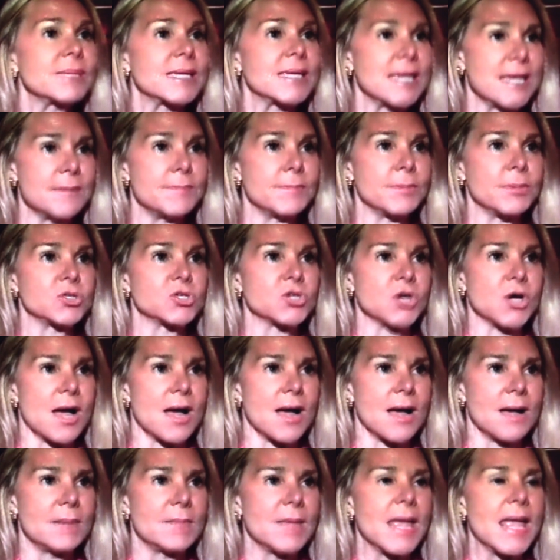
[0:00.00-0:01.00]
keep a
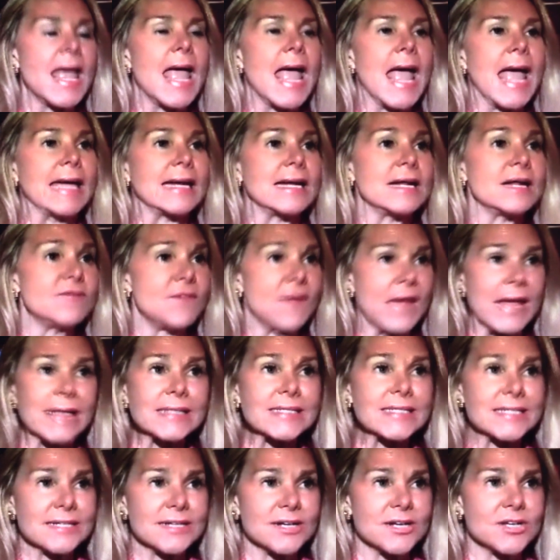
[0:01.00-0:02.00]
job, and
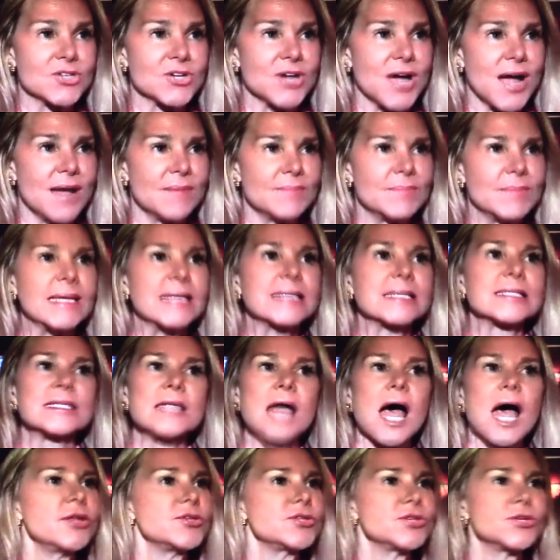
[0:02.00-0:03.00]
advance in a job is
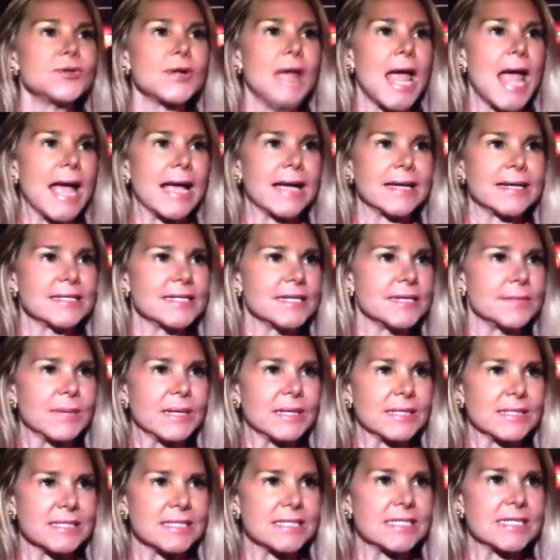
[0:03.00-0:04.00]
not due to
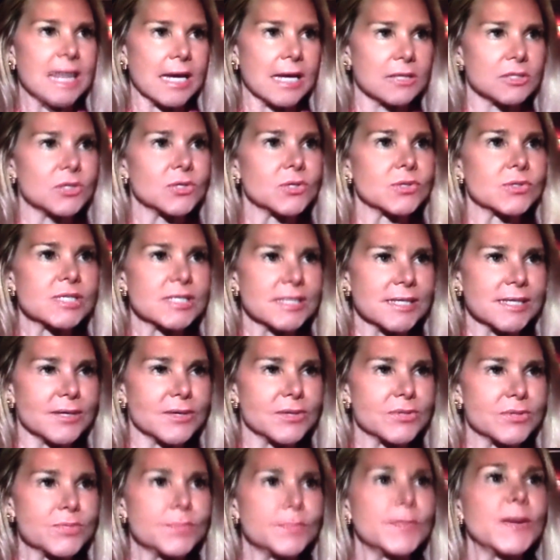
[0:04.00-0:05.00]
academics and technical
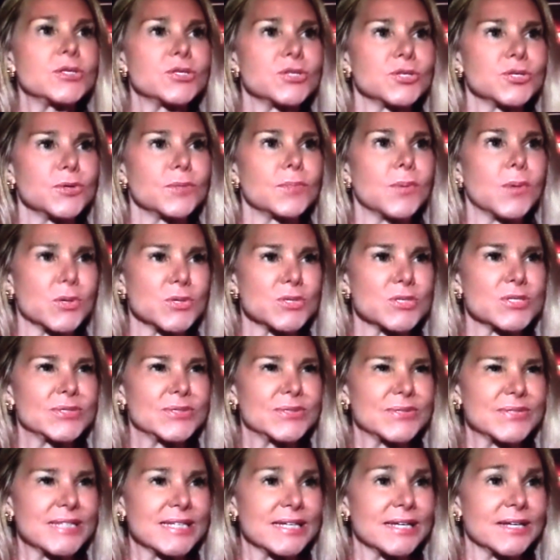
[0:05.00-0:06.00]
skills, but due to
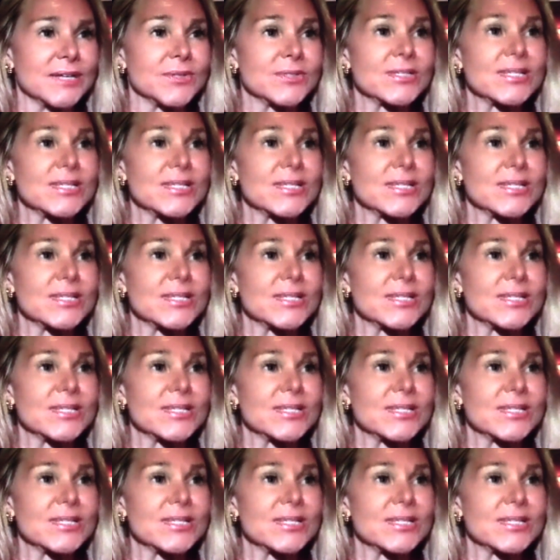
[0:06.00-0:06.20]
personal skills.